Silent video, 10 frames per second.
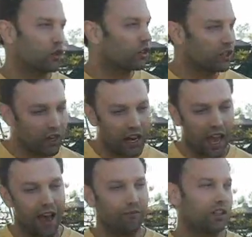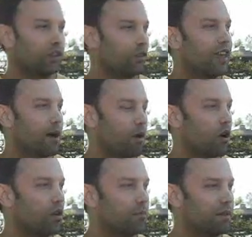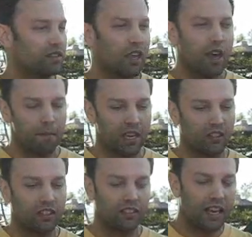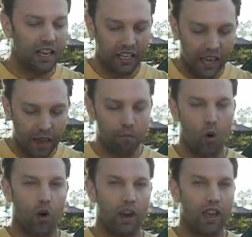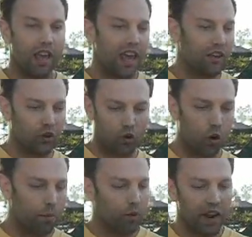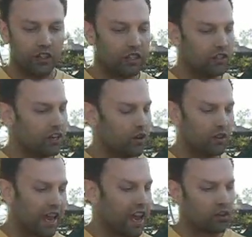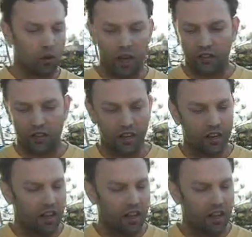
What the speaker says: You're going to have to learn that part of the business, because it's like a game board, and your corporations and your land trusts and,